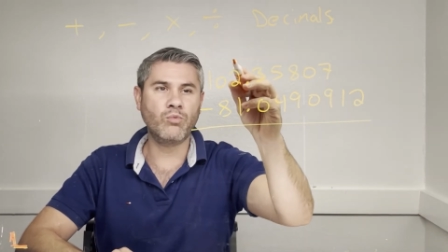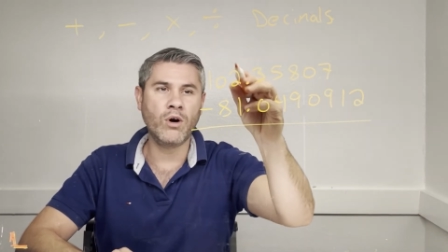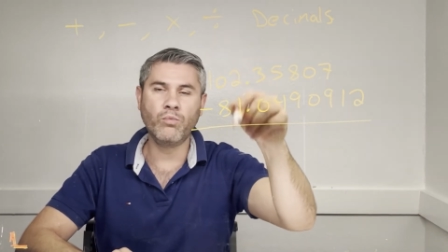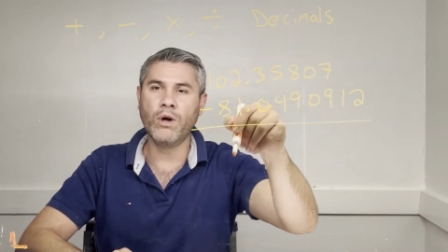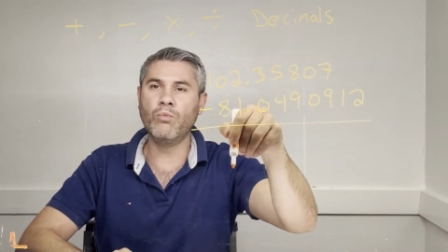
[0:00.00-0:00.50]

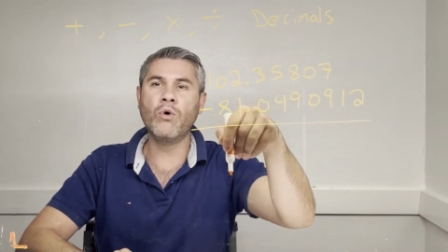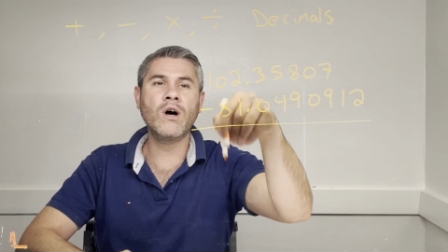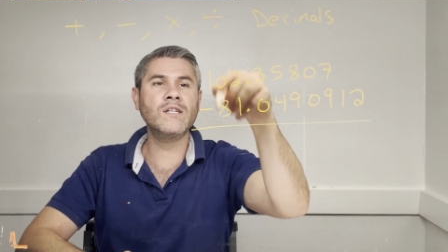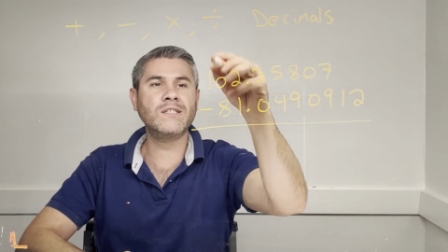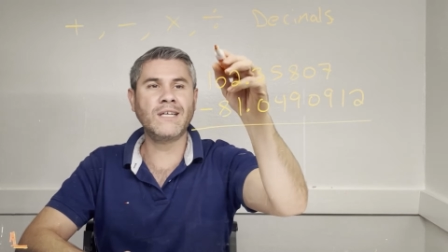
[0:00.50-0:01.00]
1 with
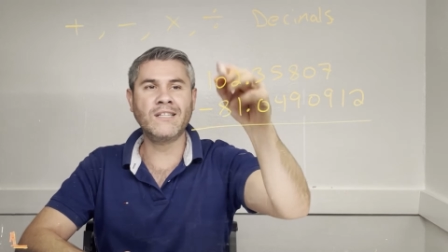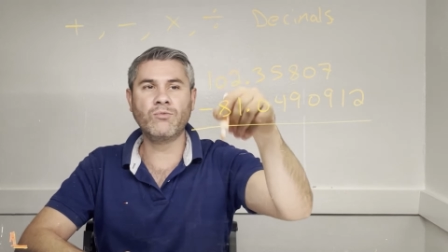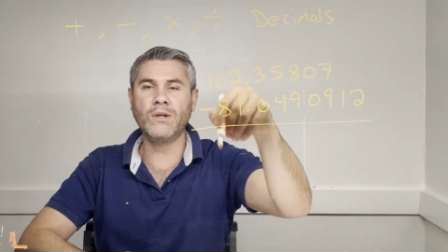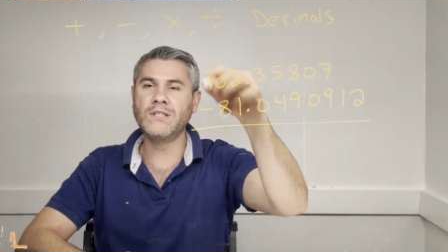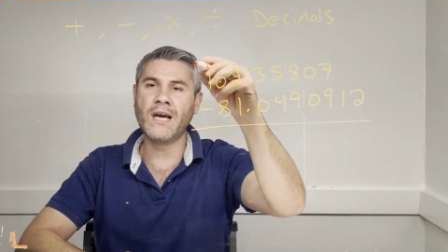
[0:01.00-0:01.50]
1s, 10s
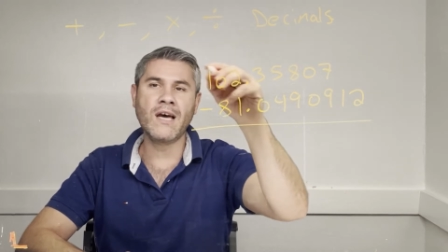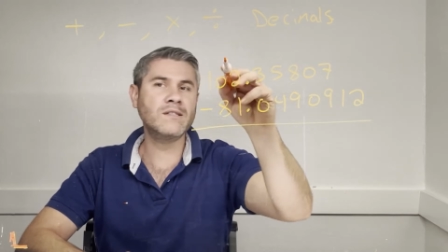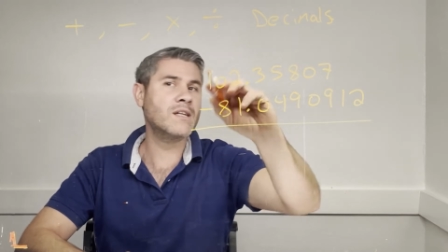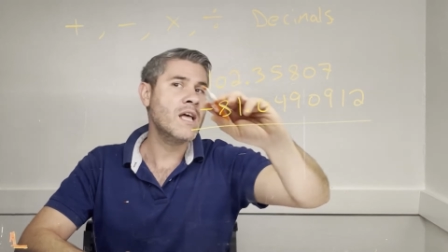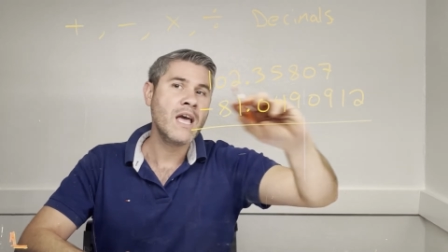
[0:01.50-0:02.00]
with
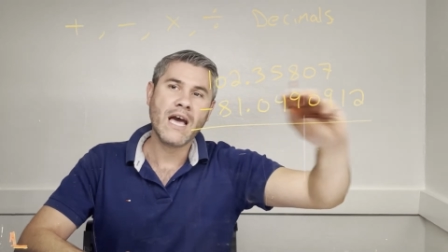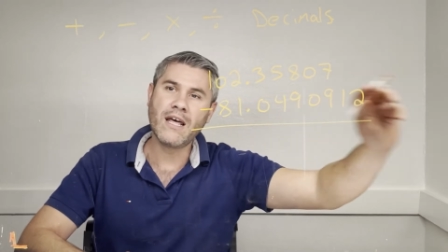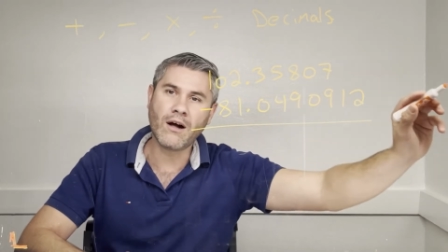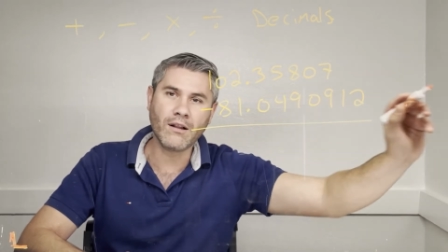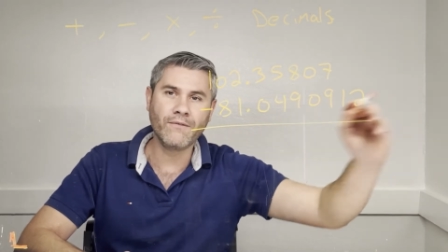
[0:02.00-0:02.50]
10s,
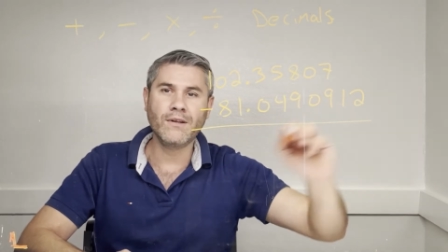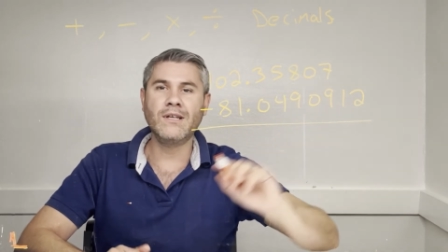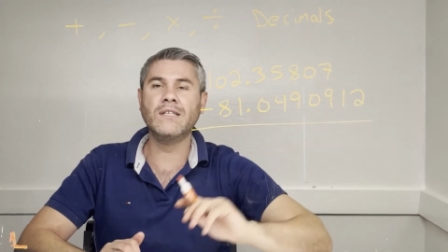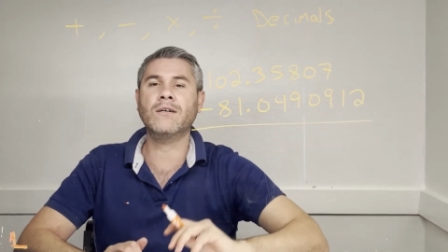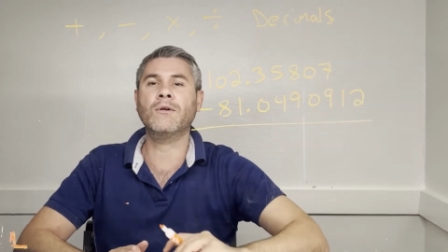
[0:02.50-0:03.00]
and all of the
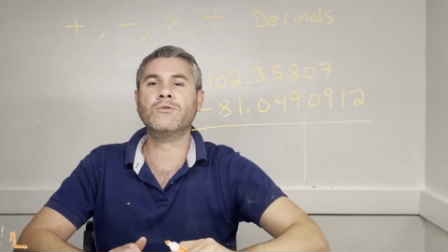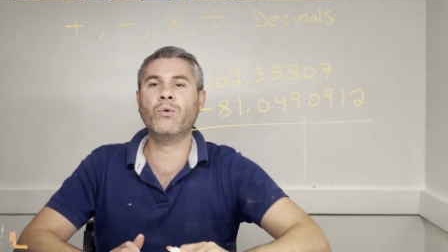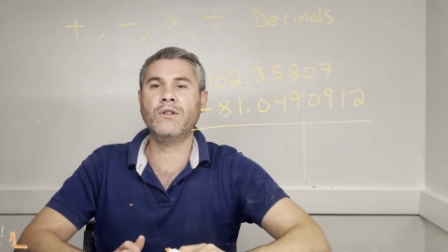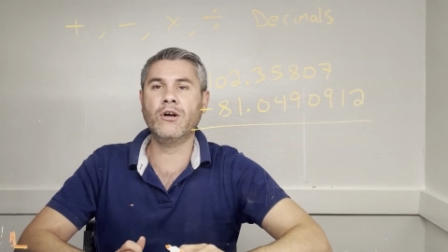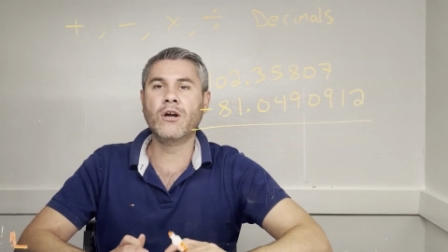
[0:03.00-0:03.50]
decimals
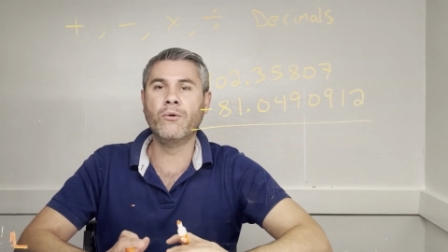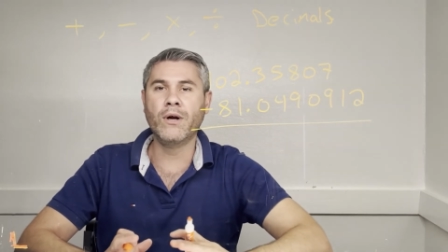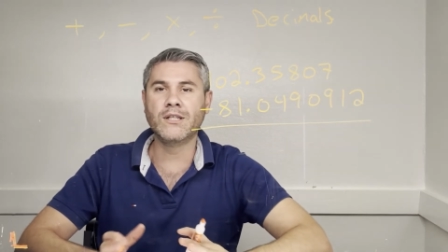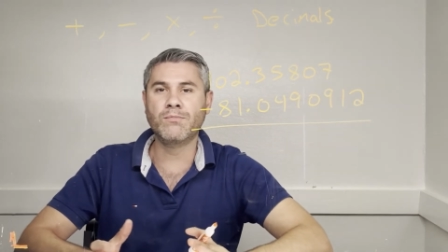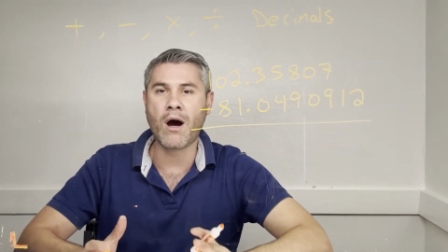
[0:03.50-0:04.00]
with their
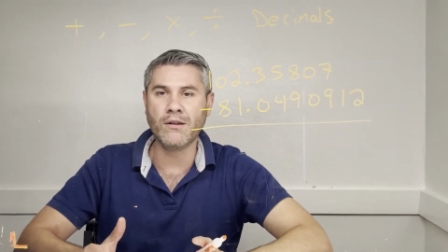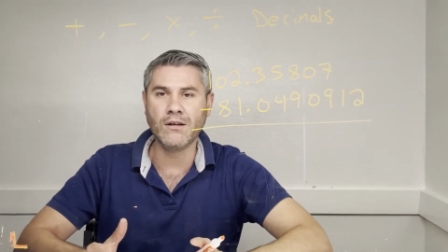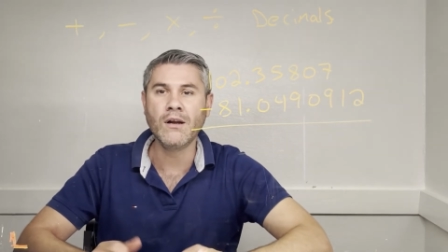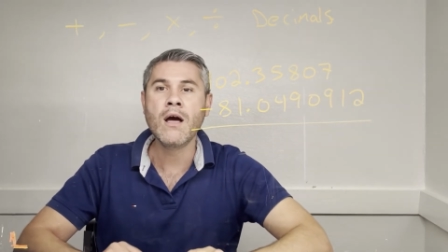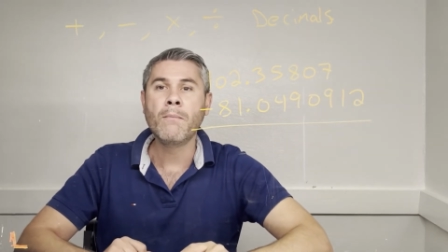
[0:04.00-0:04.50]

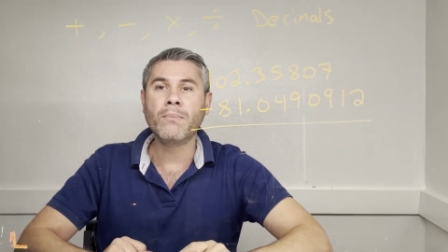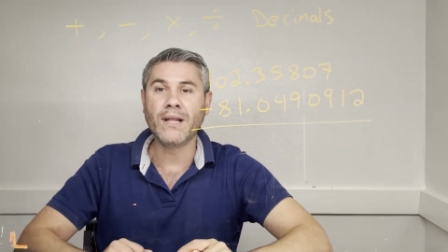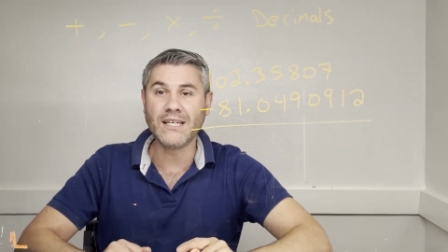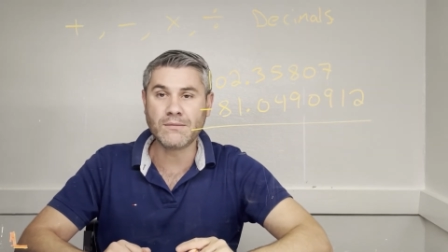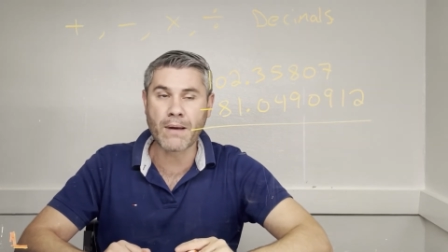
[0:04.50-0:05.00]
corresponding
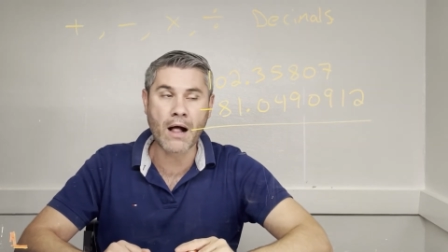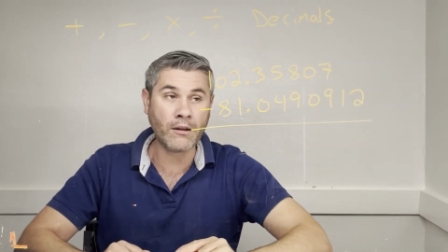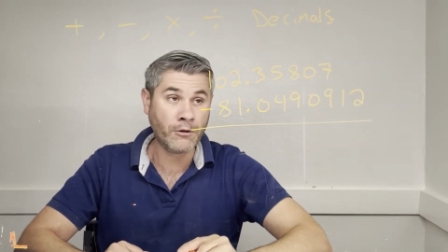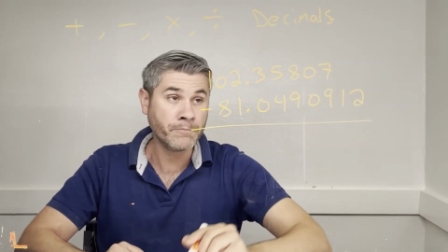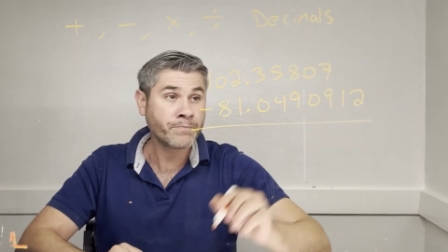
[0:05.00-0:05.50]
place
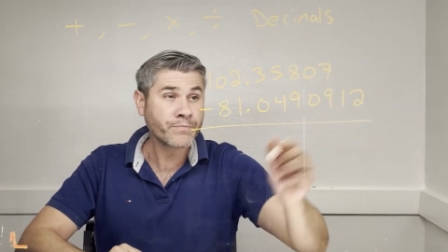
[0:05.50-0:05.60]
value.